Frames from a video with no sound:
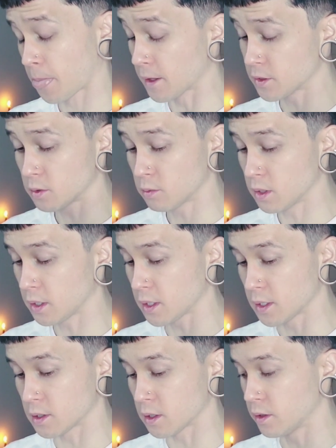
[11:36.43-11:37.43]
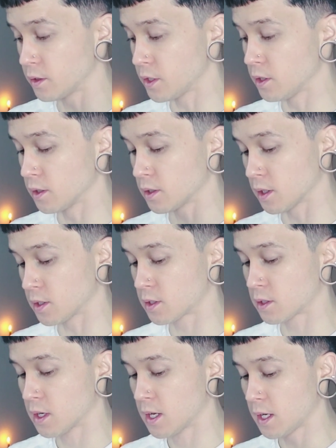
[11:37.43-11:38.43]
It's a really nice energy.
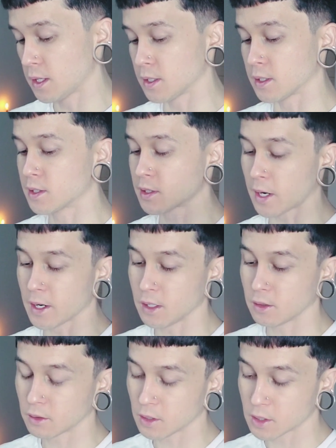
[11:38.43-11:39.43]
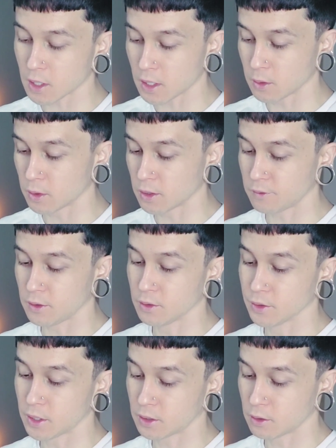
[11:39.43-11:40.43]
It's exciting is kind of what it
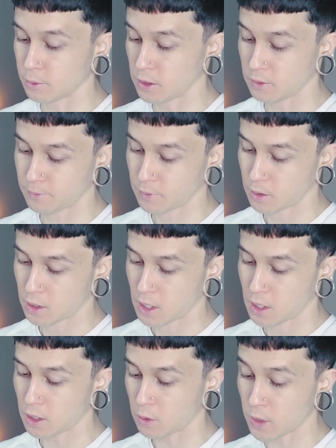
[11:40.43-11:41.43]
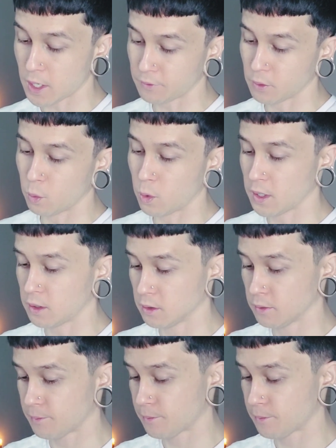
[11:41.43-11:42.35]
feels like to me. And we have the Well.